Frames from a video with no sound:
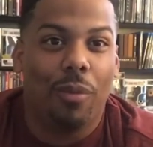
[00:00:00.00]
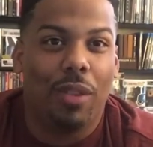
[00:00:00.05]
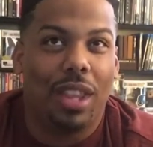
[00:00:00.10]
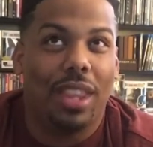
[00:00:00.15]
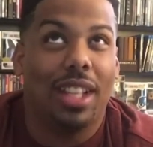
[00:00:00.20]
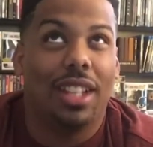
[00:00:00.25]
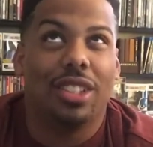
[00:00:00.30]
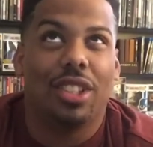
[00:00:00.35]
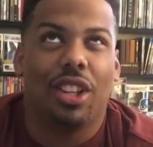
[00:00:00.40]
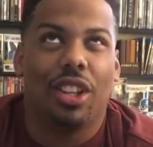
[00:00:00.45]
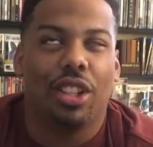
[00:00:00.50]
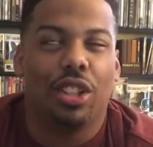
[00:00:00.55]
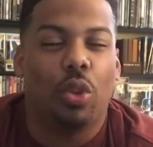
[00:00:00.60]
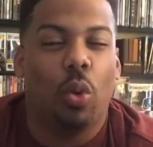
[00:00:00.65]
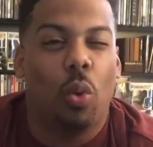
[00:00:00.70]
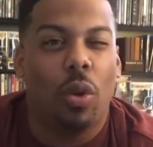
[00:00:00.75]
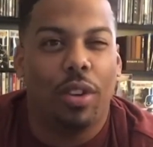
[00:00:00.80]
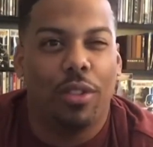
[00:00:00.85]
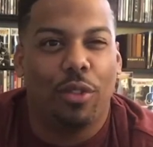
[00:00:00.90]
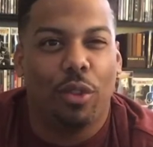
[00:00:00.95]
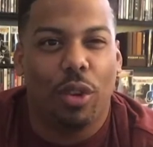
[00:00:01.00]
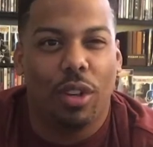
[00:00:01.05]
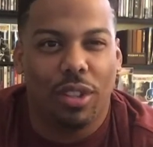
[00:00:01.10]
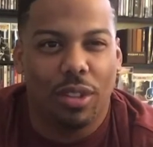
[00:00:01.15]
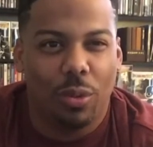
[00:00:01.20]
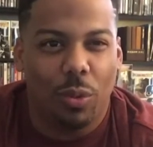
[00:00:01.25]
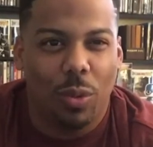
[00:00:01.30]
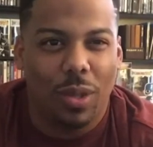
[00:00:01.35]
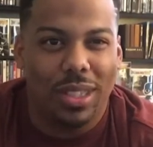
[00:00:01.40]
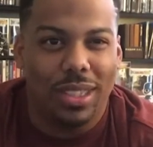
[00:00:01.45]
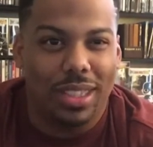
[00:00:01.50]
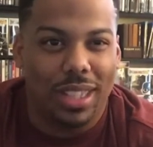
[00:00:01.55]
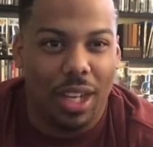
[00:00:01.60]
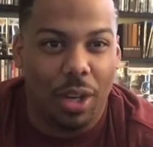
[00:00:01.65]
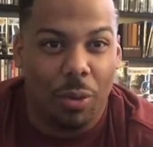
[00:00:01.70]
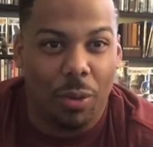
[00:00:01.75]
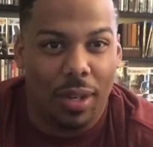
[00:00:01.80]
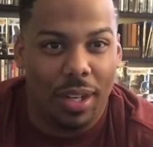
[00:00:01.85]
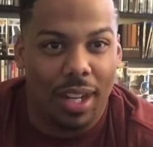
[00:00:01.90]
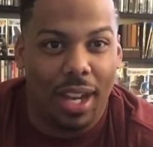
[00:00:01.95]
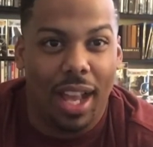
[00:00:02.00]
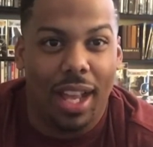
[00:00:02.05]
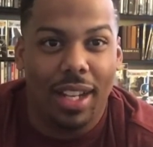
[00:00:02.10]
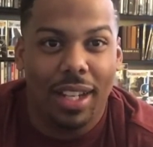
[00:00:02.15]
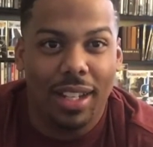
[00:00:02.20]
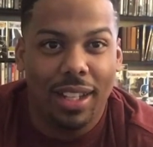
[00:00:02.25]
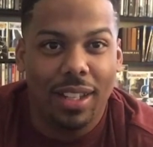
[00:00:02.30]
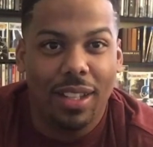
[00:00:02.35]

I think it's on the 24th, Wednesday or whatnot.